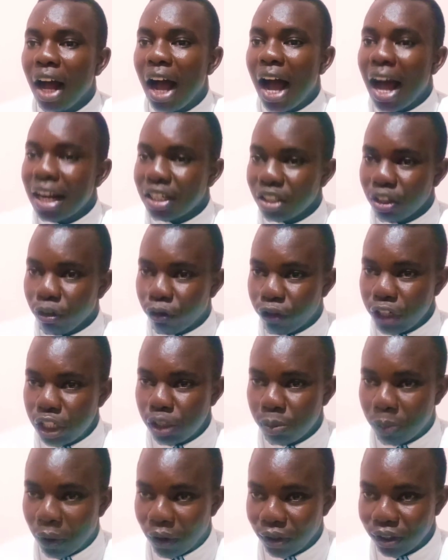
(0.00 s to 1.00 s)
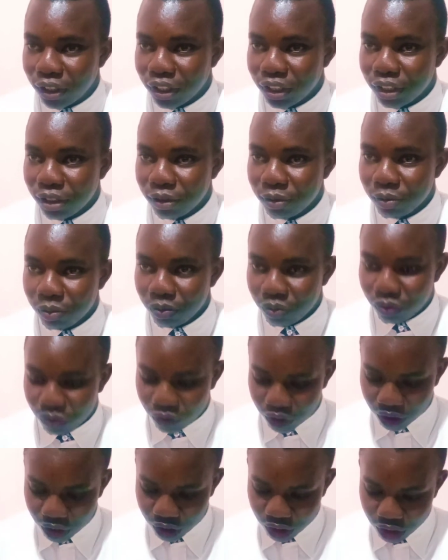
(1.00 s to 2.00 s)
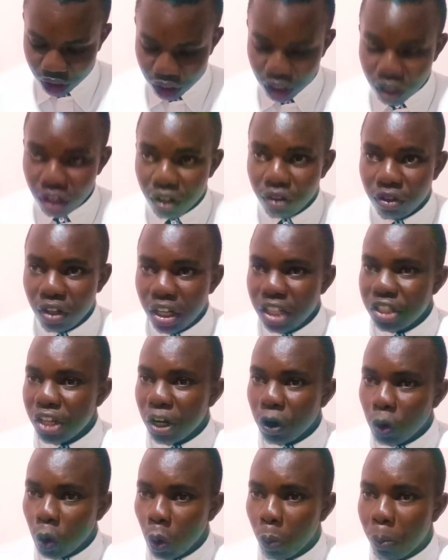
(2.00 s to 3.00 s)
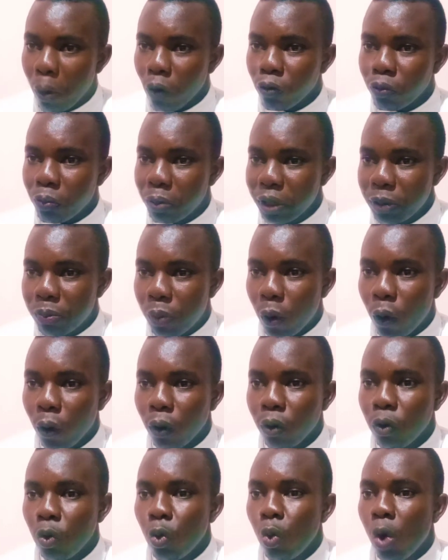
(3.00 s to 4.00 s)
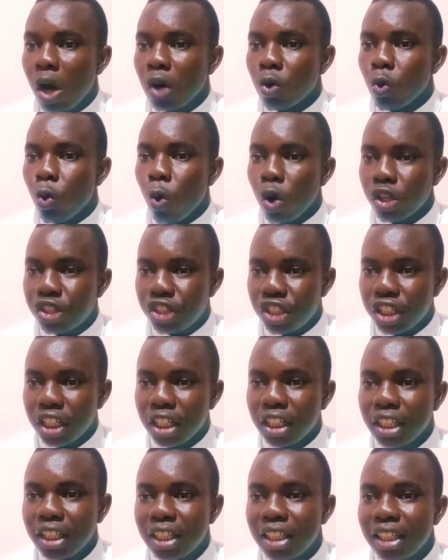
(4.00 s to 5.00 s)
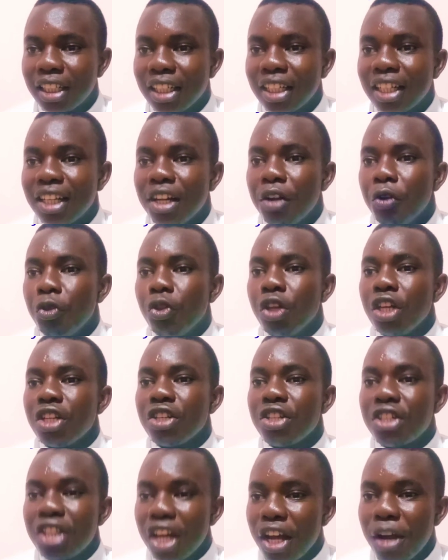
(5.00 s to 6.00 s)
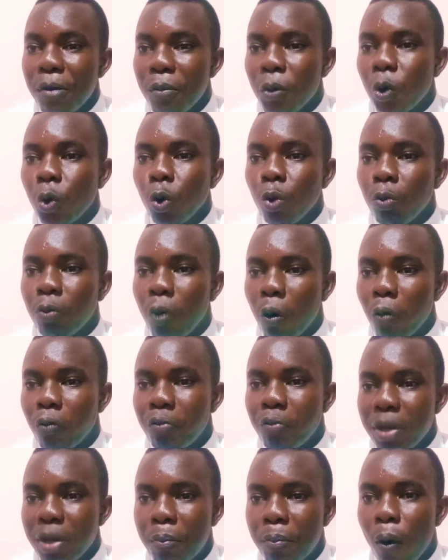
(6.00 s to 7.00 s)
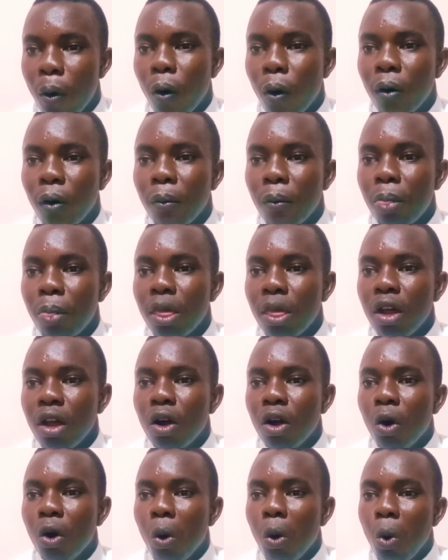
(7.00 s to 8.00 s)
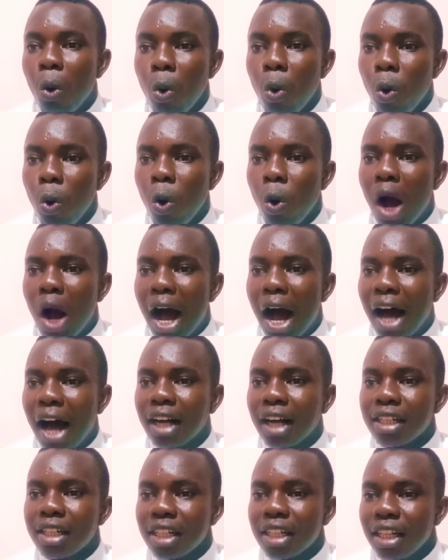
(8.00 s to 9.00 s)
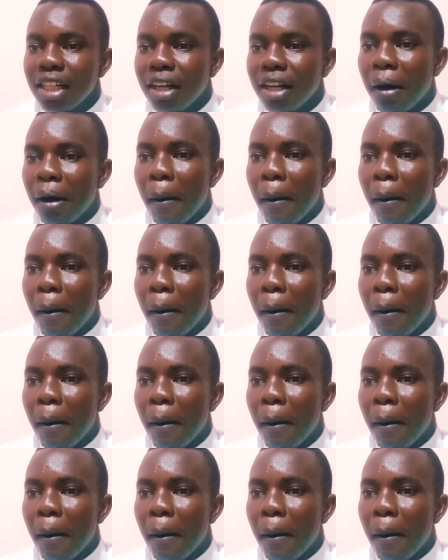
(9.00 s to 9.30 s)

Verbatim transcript: at the fish pond, there is a group of people who are watching the same group of people who are uh,